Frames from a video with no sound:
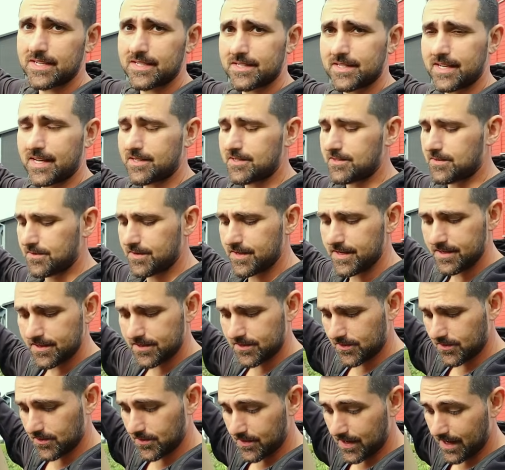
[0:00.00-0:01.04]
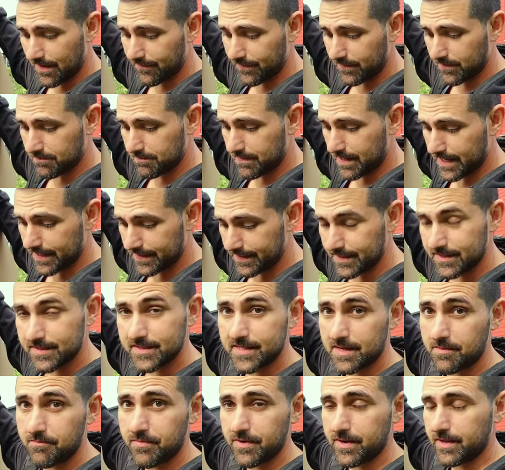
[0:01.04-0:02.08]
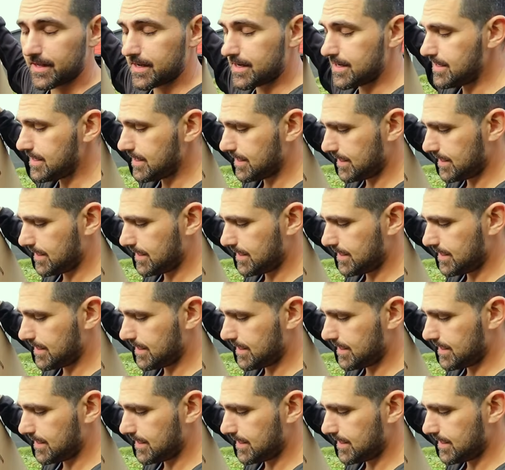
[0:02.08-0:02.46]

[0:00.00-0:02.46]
accessory, so you have to buy this separately.